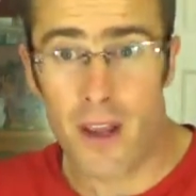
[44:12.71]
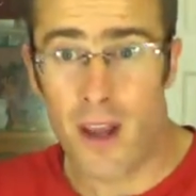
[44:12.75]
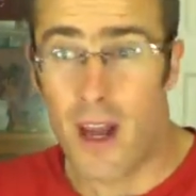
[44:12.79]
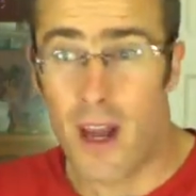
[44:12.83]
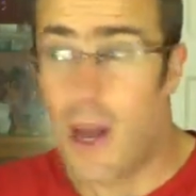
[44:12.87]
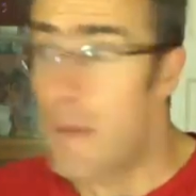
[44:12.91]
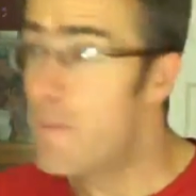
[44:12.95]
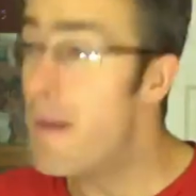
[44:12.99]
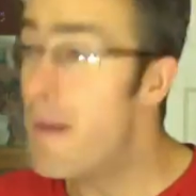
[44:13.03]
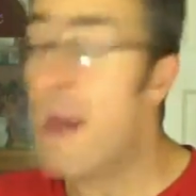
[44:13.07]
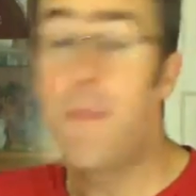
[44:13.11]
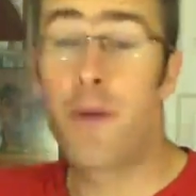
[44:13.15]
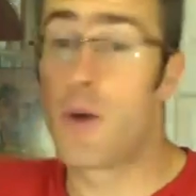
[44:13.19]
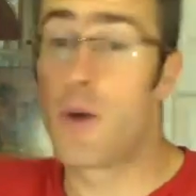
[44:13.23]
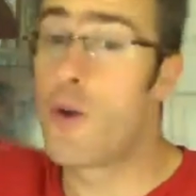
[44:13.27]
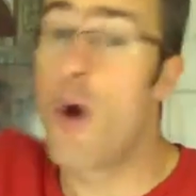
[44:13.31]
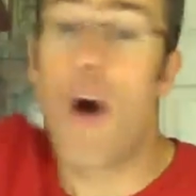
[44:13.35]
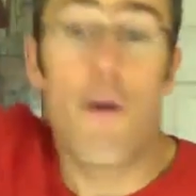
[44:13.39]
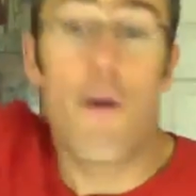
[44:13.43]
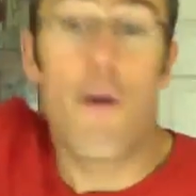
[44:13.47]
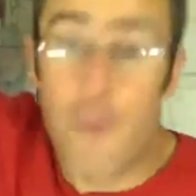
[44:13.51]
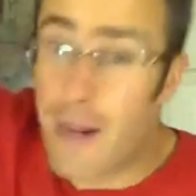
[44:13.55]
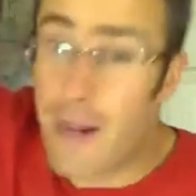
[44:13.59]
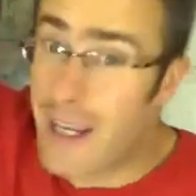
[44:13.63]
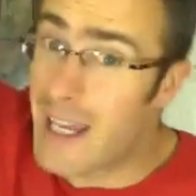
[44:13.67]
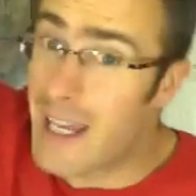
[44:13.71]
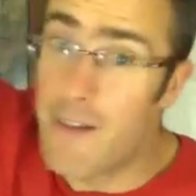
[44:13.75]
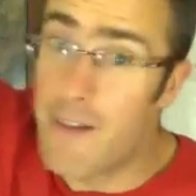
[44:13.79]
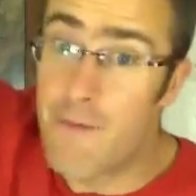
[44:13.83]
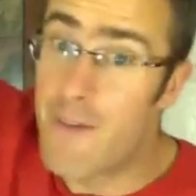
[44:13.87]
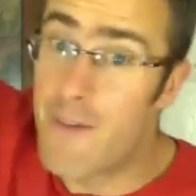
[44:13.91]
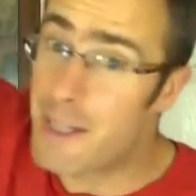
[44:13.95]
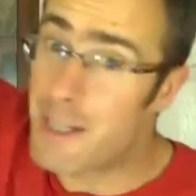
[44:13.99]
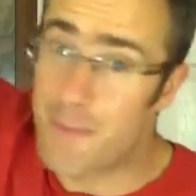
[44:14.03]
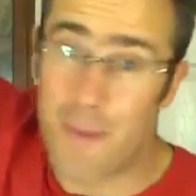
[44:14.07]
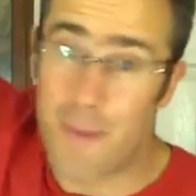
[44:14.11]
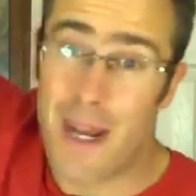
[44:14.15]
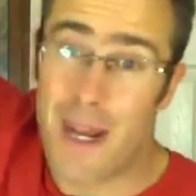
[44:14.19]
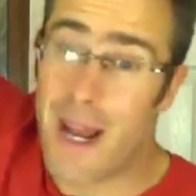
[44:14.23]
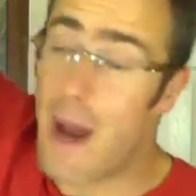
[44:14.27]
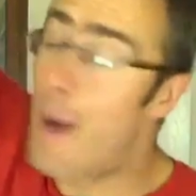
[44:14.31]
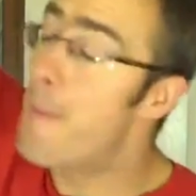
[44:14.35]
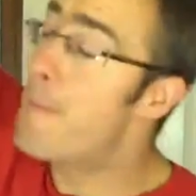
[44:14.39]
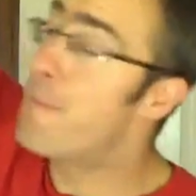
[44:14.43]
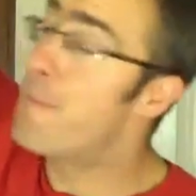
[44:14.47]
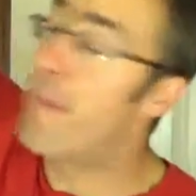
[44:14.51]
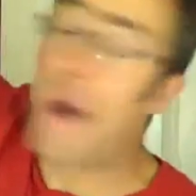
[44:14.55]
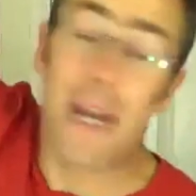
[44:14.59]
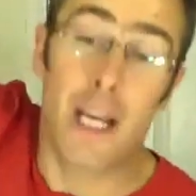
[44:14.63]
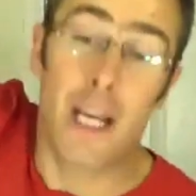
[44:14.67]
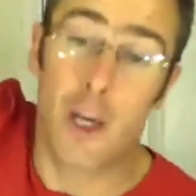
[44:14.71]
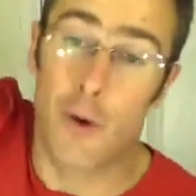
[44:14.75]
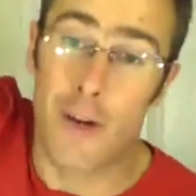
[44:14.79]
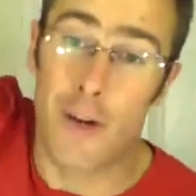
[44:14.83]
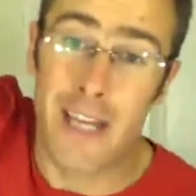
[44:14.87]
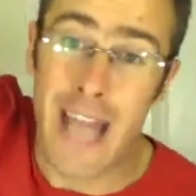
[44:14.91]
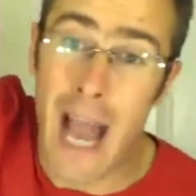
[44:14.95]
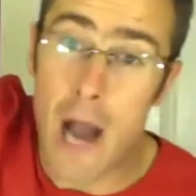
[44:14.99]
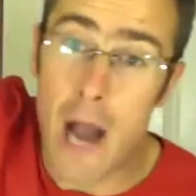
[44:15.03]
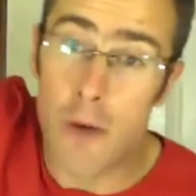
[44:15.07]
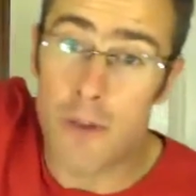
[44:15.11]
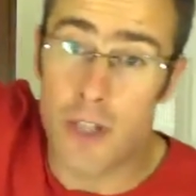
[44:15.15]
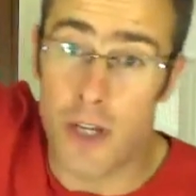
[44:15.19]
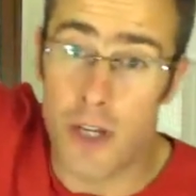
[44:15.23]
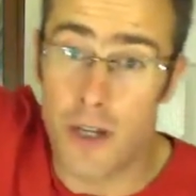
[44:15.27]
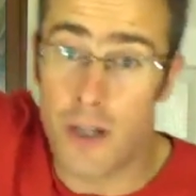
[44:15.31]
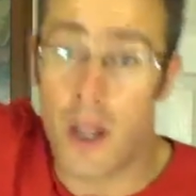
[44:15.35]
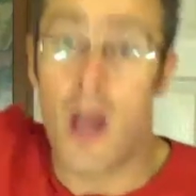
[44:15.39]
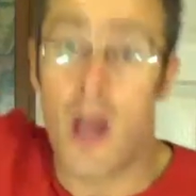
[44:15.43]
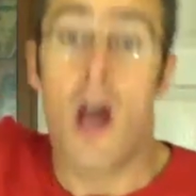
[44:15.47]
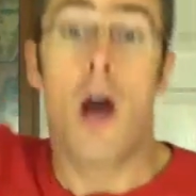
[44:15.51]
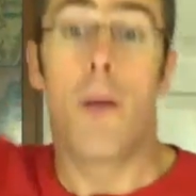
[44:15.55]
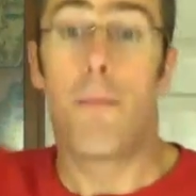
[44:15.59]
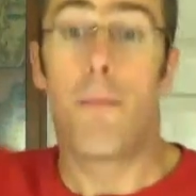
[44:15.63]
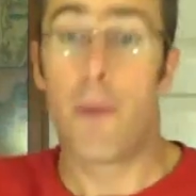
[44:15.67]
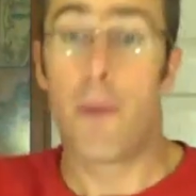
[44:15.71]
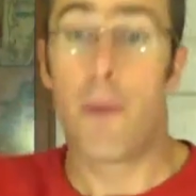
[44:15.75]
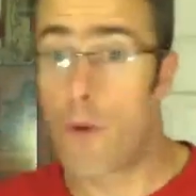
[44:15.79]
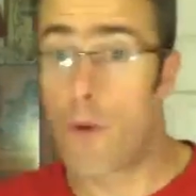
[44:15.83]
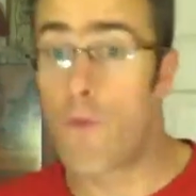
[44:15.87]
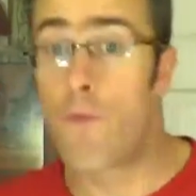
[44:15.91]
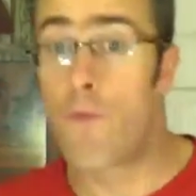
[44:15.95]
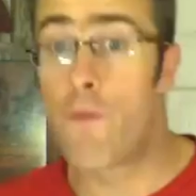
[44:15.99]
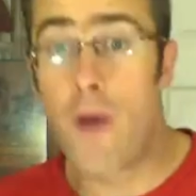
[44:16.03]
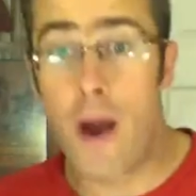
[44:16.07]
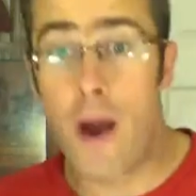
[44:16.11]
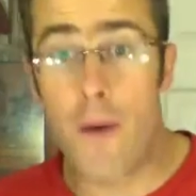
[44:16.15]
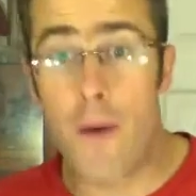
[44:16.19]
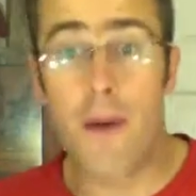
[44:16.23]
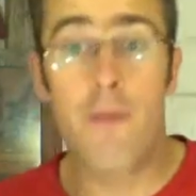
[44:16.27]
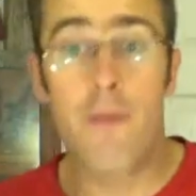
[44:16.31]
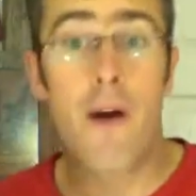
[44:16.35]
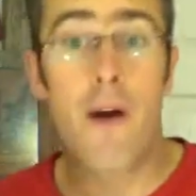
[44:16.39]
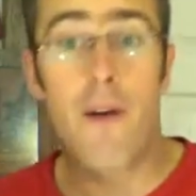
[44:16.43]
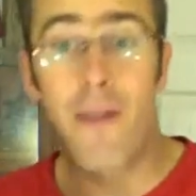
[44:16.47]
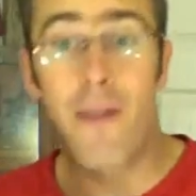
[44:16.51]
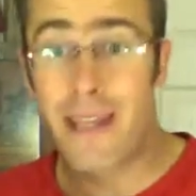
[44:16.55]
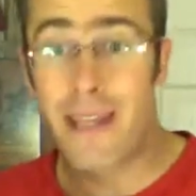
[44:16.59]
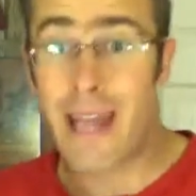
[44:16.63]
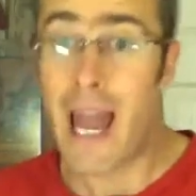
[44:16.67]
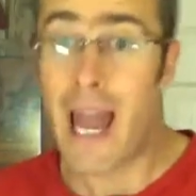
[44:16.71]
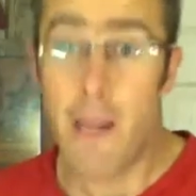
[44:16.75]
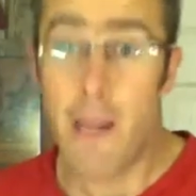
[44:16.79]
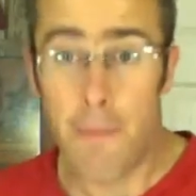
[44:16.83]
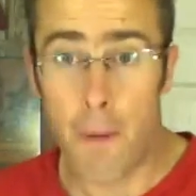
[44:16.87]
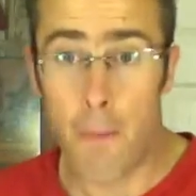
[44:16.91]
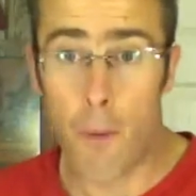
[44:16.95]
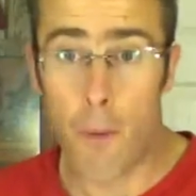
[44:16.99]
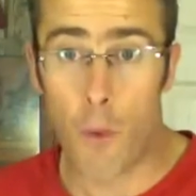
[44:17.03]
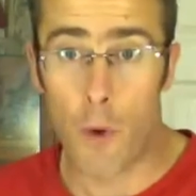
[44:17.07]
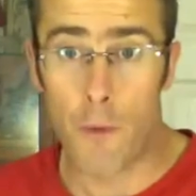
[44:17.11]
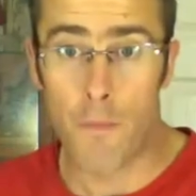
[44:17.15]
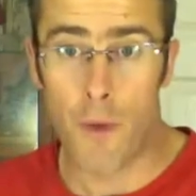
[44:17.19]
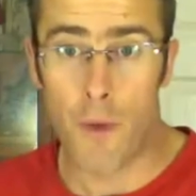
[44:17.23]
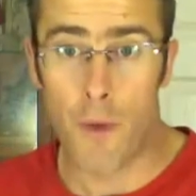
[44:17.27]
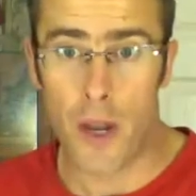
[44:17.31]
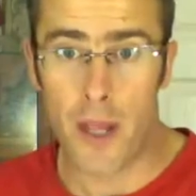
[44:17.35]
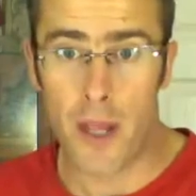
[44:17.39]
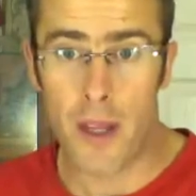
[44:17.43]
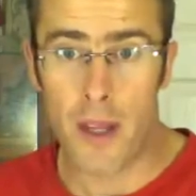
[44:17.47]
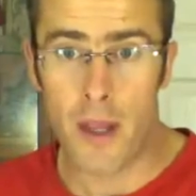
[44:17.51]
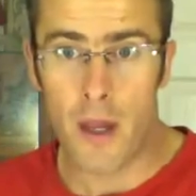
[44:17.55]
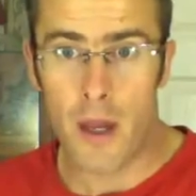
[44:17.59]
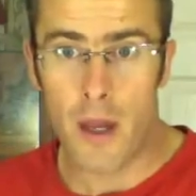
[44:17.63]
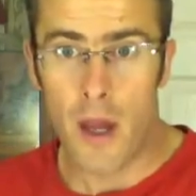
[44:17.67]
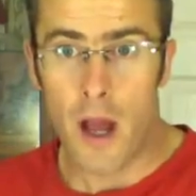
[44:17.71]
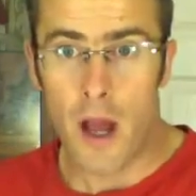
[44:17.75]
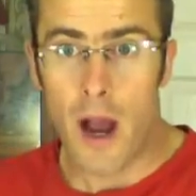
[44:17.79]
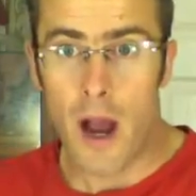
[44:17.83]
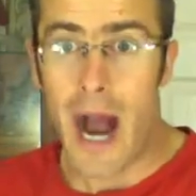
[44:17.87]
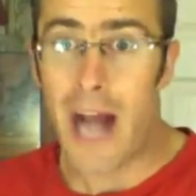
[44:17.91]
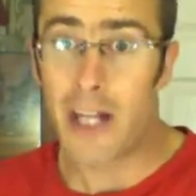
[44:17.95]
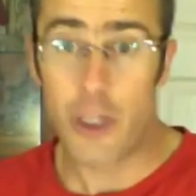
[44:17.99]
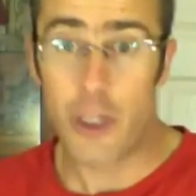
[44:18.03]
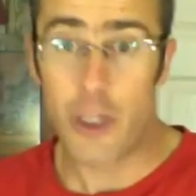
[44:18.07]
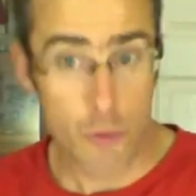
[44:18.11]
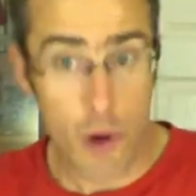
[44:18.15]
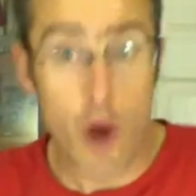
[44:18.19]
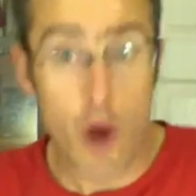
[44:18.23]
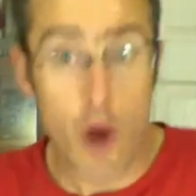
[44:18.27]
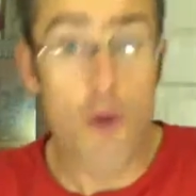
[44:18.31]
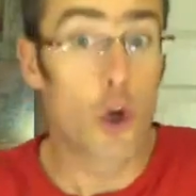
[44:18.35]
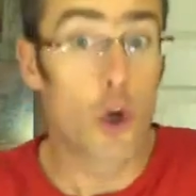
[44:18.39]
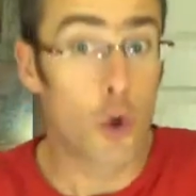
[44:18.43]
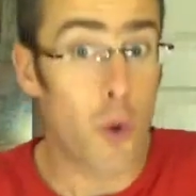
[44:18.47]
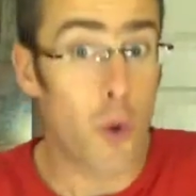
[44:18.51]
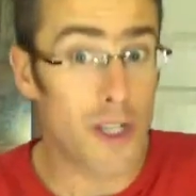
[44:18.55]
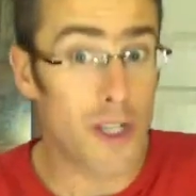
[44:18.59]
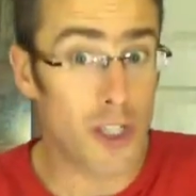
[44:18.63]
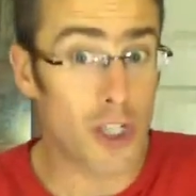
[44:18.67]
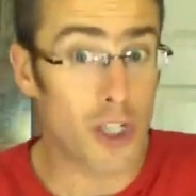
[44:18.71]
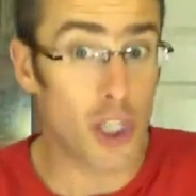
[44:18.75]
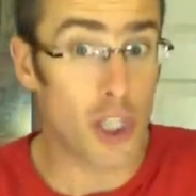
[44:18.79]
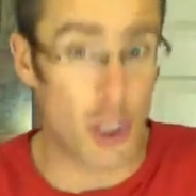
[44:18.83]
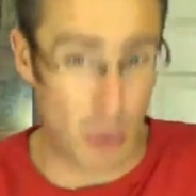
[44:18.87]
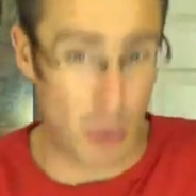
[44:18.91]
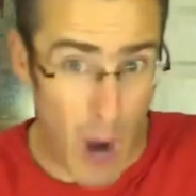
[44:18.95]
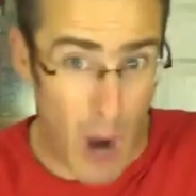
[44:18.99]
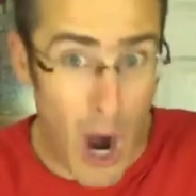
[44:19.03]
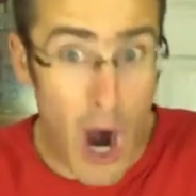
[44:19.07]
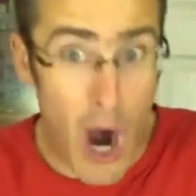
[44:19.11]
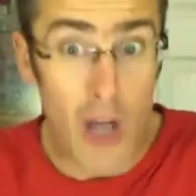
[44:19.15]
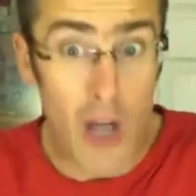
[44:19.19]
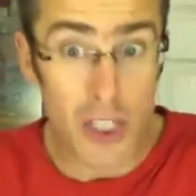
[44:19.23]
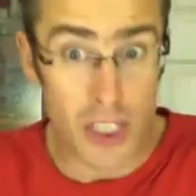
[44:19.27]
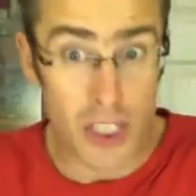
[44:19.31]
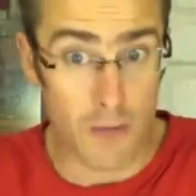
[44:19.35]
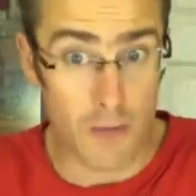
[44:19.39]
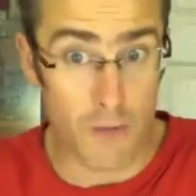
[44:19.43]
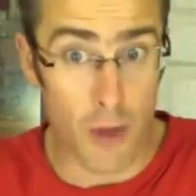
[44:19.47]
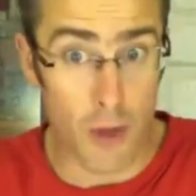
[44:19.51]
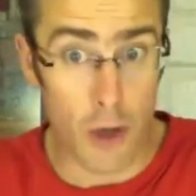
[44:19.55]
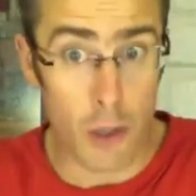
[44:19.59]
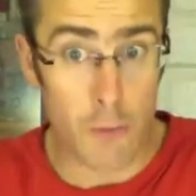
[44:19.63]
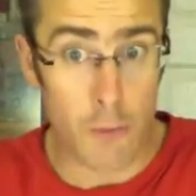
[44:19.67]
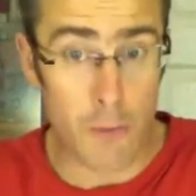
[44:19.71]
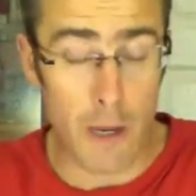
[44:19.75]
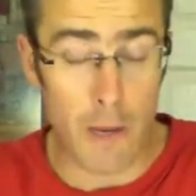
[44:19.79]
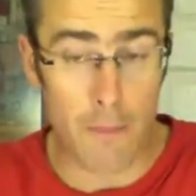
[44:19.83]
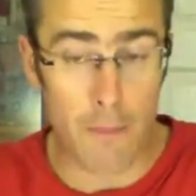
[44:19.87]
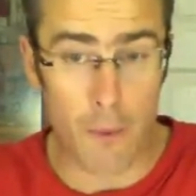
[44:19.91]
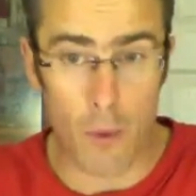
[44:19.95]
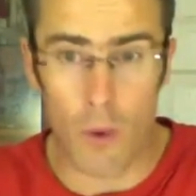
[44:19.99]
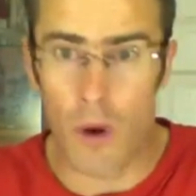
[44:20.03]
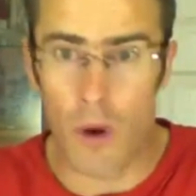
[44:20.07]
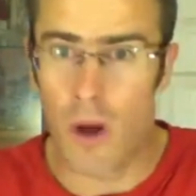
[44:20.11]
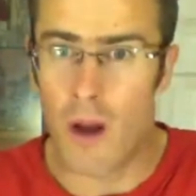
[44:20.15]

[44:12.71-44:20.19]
Maybe you're not a freaking investment banker accountant, but you're very, very capable with money, and you know the questions to ask of those people,